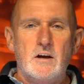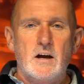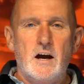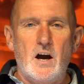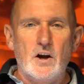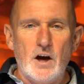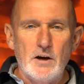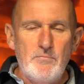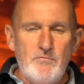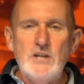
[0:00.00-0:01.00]
on
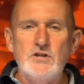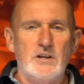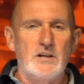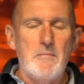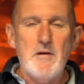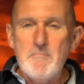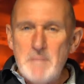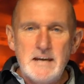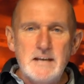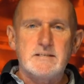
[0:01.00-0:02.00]
a vision, an
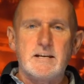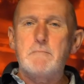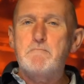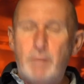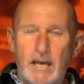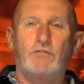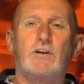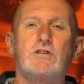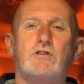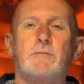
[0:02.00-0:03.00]
amazing big
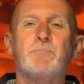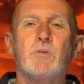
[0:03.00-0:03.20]
vision